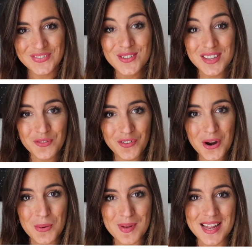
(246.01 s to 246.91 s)
Using the
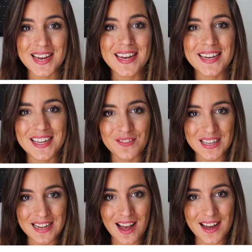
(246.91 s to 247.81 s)
verb
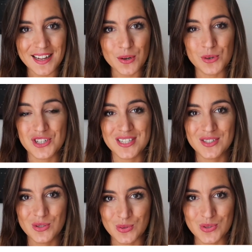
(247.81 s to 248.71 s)
nevicare, which is
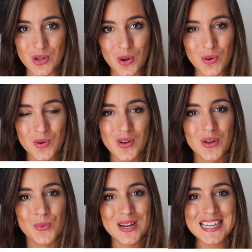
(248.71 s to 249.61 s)
to snow,
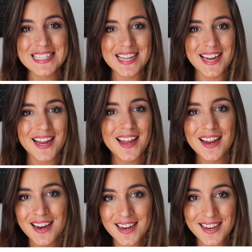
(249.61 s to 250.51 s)
we can say
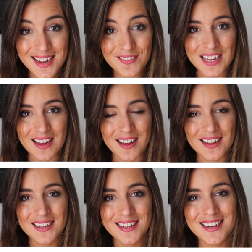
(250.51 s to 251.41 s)
nevica,
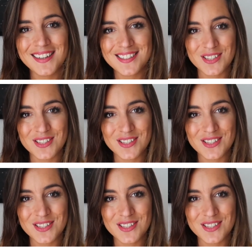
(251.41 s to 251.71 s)
it